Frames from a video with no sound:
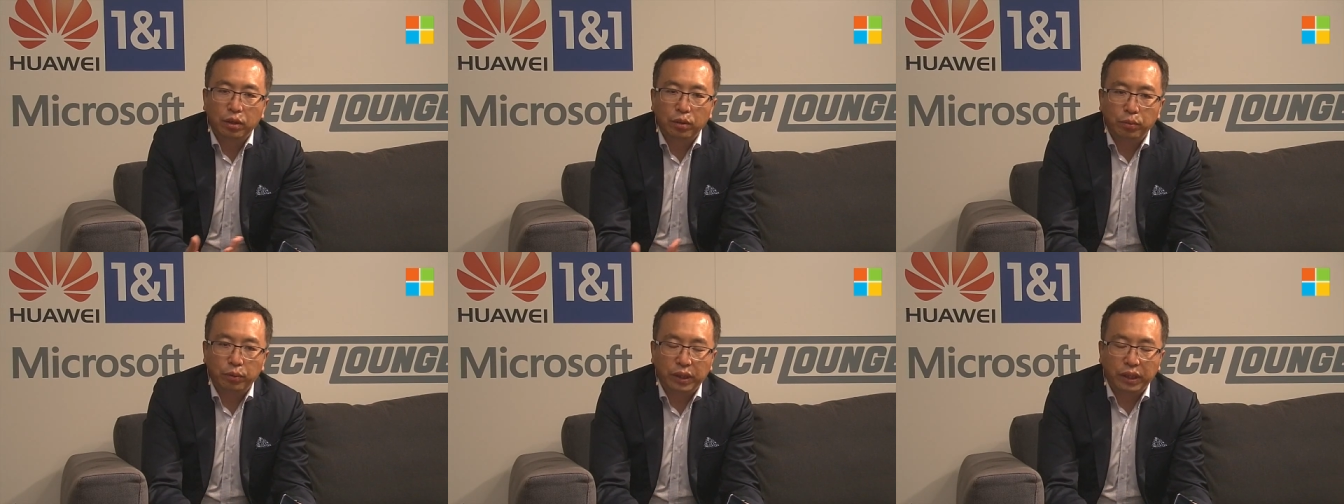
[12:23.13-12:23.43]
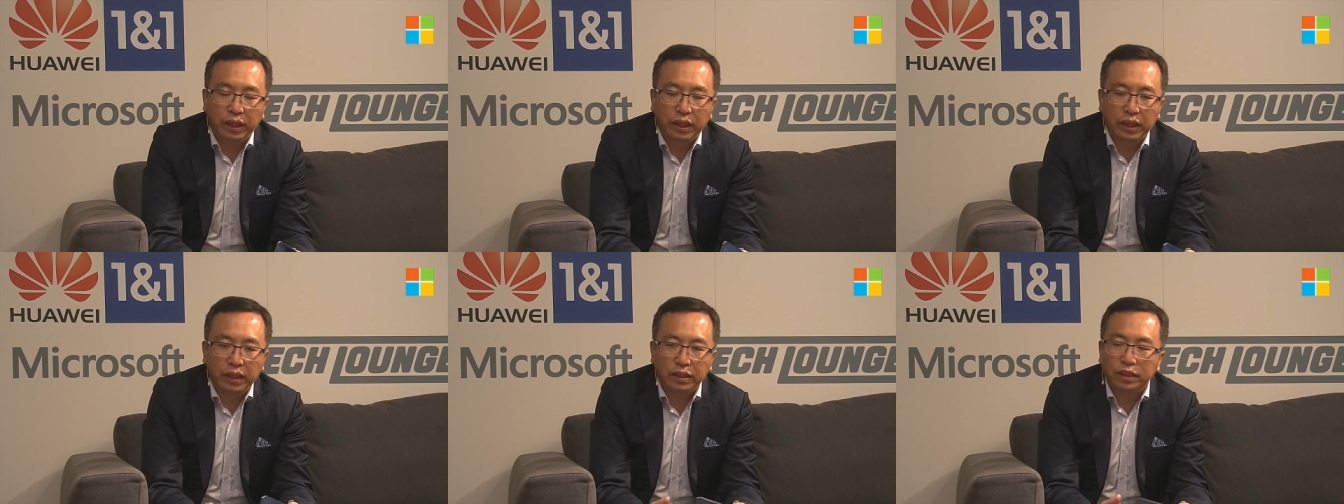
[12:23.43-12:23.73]

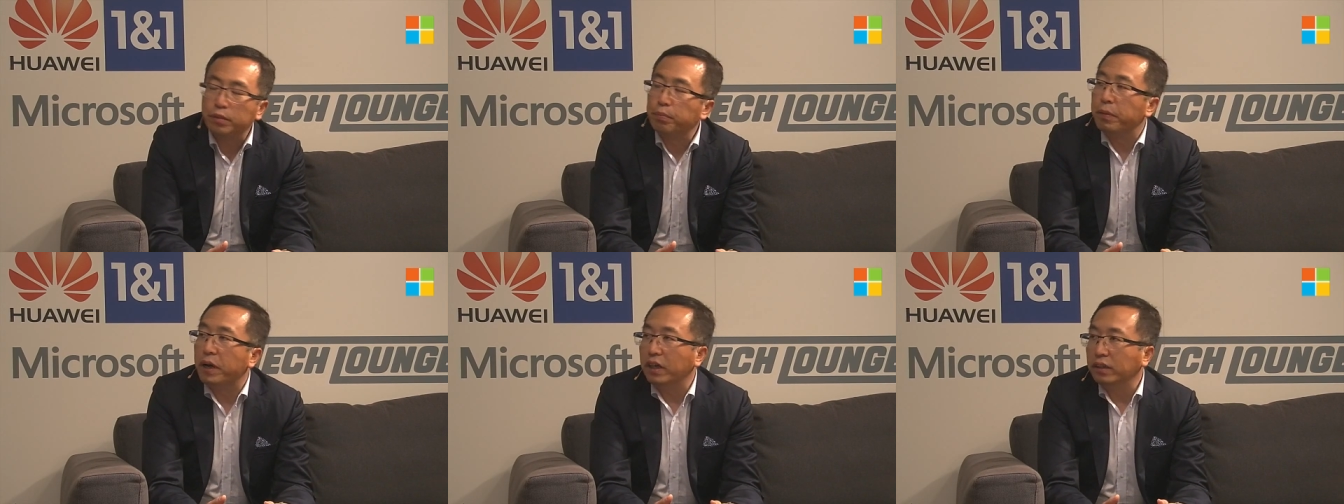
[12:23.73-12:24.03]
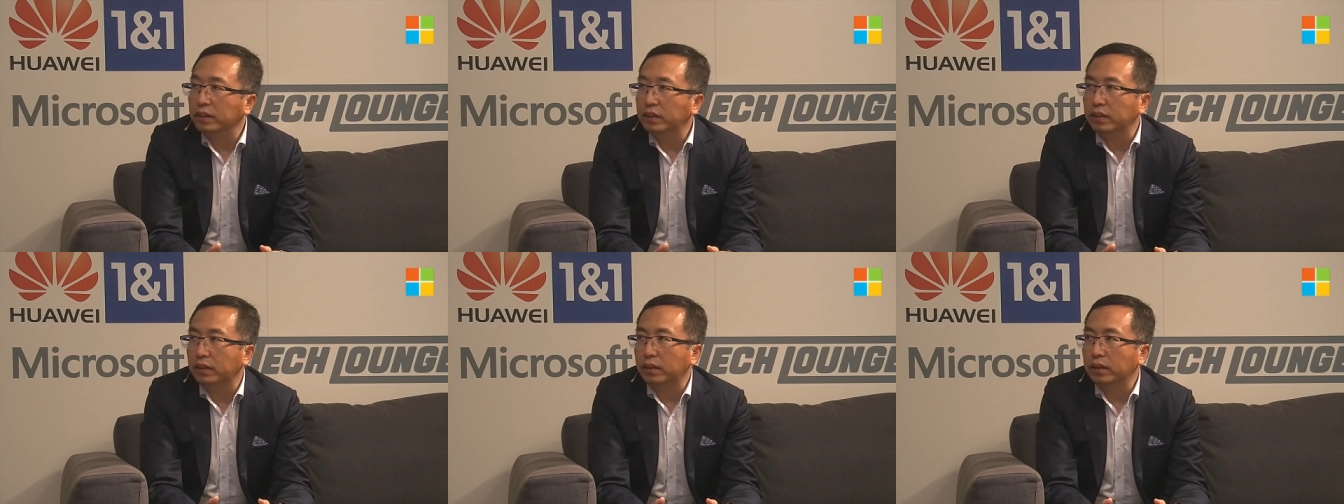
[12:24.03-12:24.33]
we
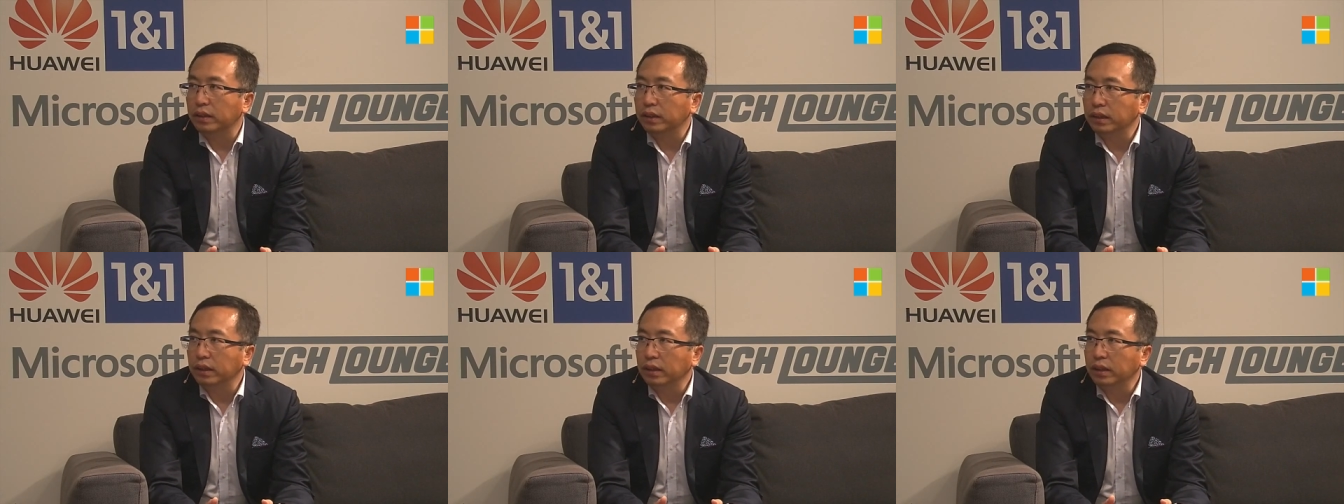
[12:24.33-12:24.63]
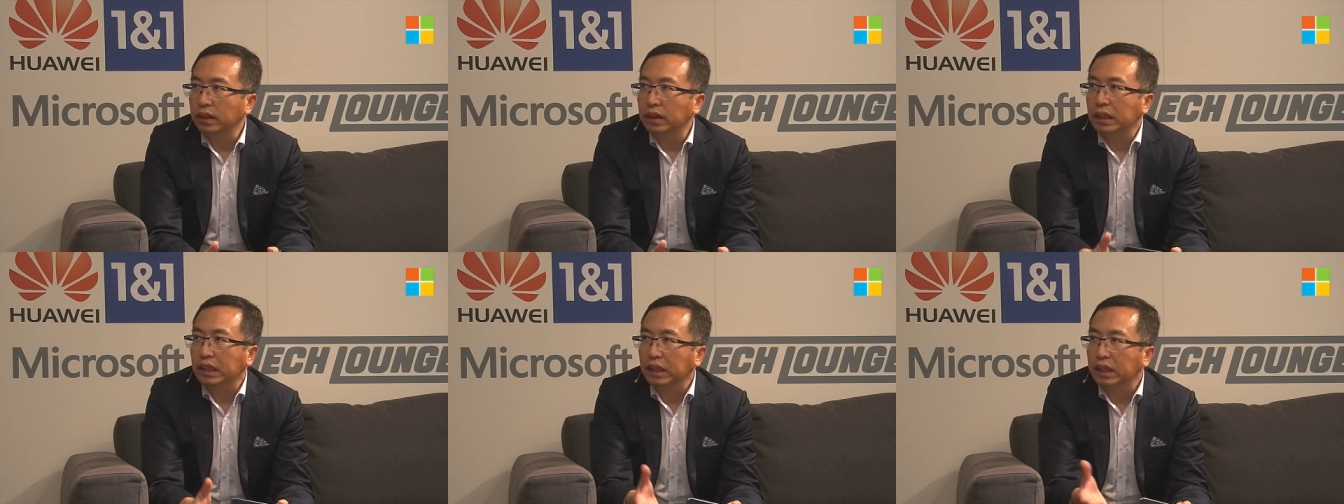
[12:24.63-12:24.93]
sponsor
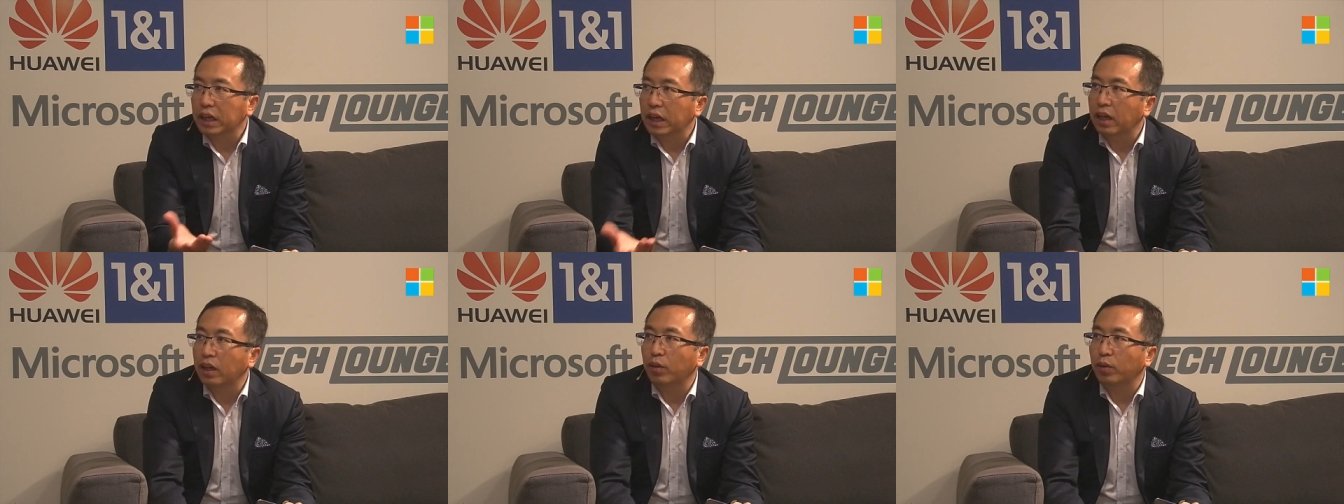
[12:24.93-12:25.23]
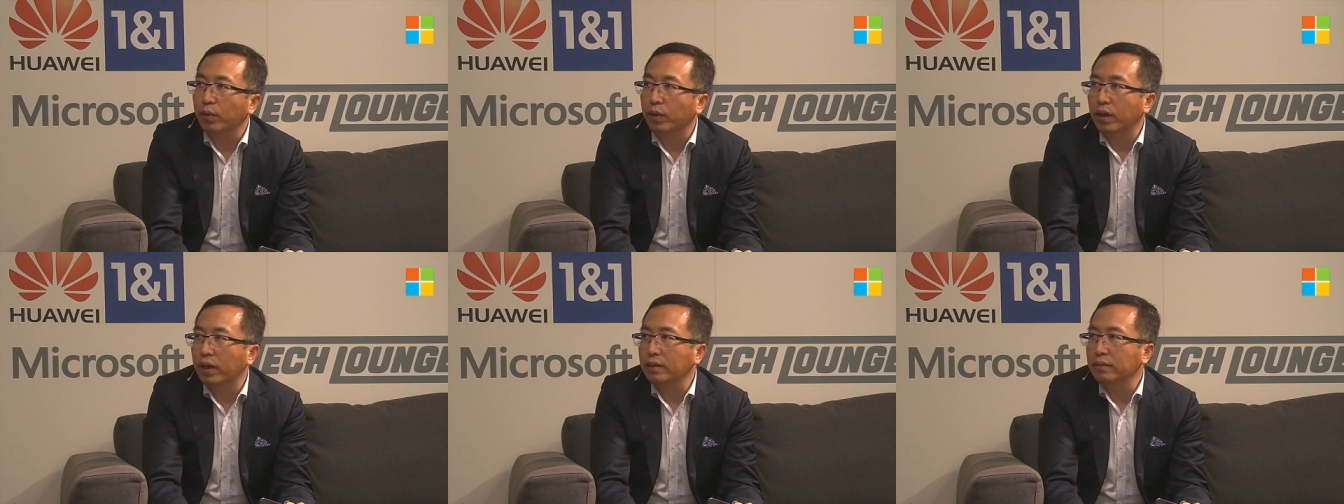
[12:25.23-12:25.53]
the color
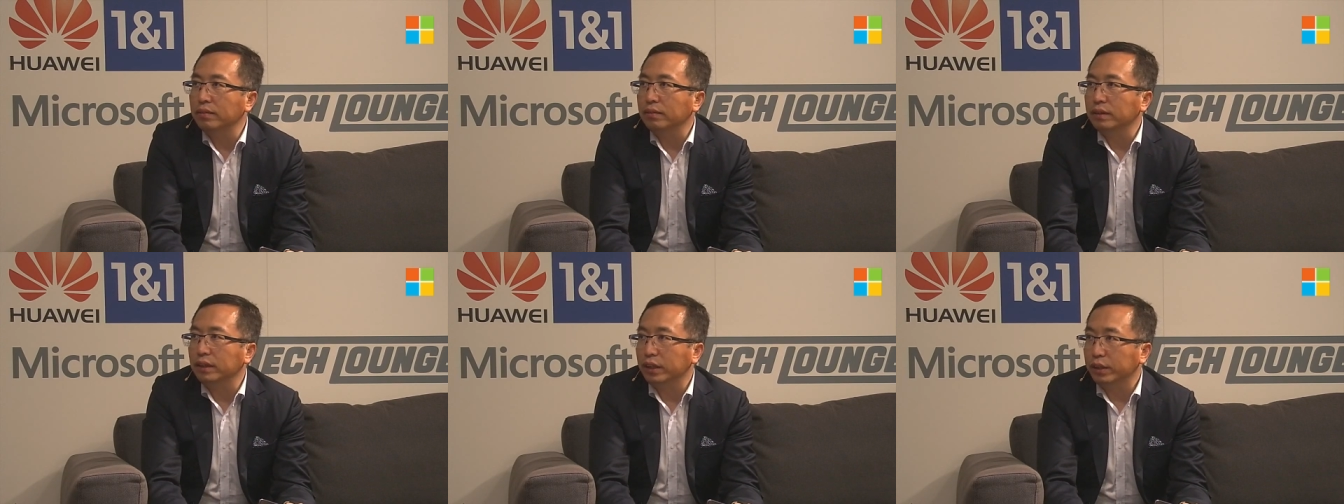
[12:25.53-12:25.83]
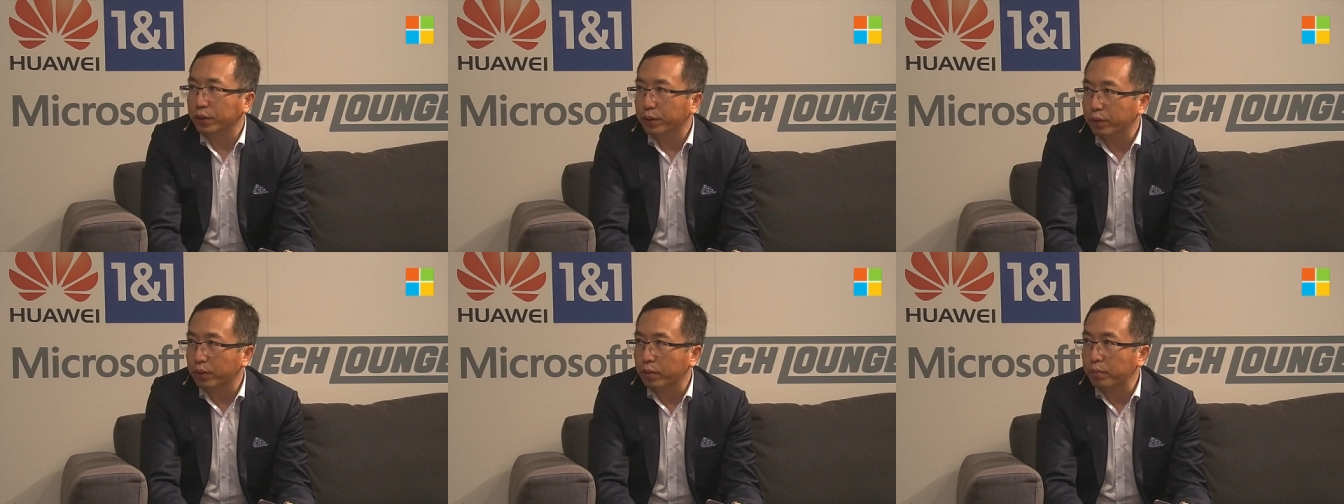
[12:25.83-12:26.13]
run
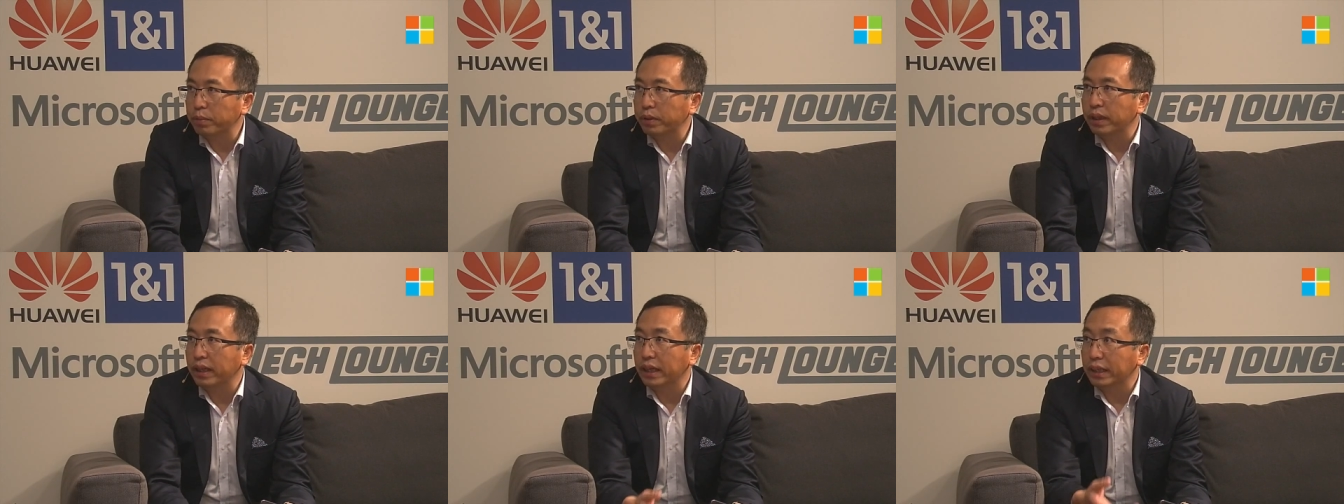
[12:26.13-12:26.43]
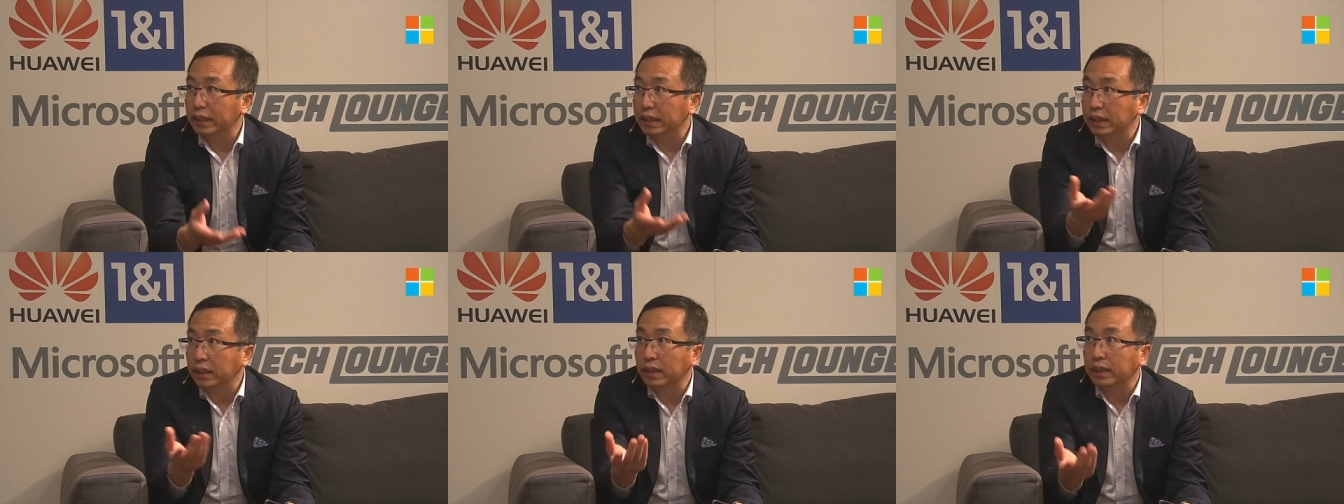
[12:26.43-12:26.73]
in Europe and uh,